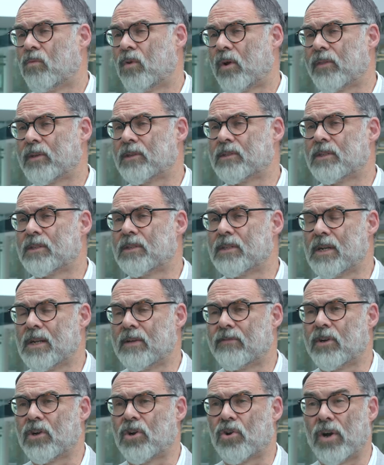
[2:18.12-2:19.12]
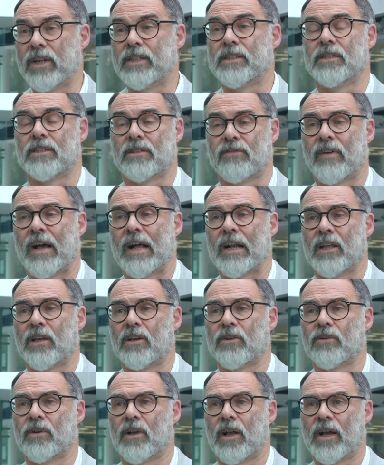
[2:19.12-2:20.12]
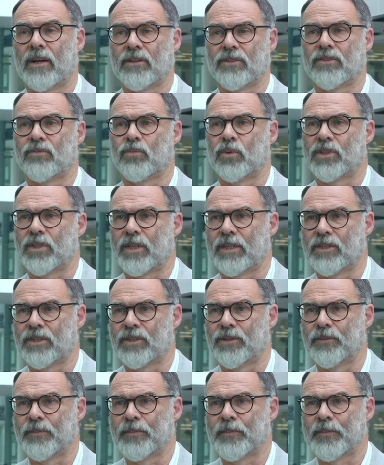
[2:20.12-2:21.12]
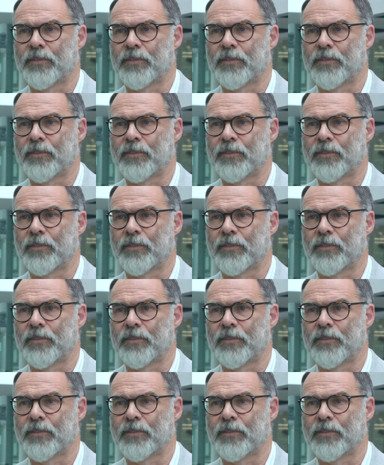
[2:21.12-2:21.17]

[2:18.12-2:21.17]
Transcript: rather to deliver greatest value out of what I do.